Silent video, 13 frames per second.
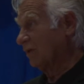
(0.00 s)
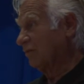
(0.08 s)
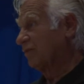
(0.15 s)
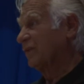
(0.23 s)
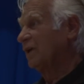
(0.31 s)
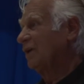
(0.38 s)

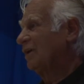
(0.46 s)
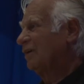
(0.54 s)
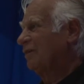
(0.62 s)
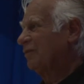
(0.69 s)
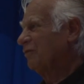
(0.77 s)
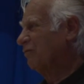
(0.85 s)
of
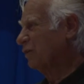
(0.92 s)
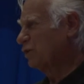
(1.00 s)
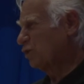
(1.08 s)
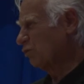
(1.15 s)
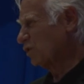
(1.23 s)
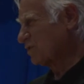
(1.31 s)

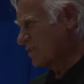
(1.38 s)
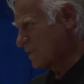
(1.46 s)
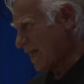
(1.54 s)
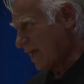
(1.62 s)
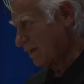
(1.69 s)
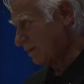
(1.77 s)
virtual
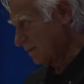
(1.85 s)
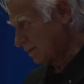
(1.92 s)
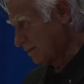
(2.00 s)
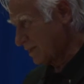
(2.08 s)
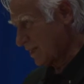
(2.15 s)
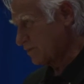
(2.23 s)
sand
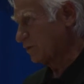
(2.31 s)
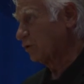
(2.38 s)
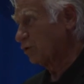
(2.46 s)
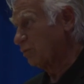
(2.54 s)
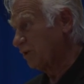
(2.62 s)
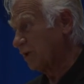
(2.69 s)
and
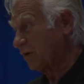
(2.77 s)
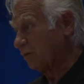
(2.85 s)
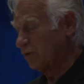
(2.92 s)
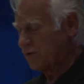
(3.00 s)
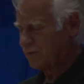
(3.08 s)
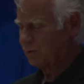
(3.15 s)
desert being
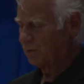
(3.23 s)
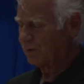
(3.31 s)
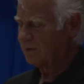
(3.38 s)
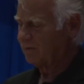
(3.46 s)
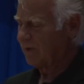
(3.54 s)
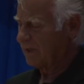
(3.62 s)

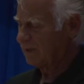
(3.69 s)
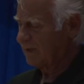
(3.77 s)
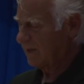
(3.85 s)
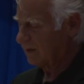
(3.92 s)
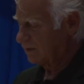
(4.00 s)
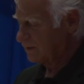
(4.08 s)
restored to
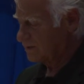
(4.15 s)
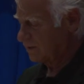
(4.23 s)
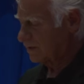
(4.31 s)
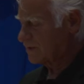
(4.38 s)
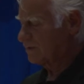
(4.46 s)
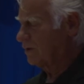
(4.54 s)
vitality.
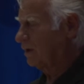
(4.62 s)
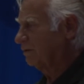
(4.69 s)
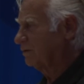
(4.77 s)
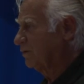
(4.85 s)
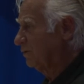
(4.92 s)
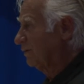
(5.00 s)
So it's
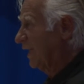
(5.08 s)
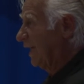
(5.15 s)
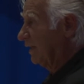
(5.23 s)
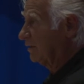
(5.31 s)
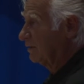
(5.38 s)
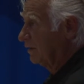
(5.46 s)
not too
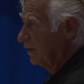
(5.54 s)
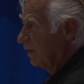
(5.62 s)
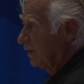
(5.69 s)
late.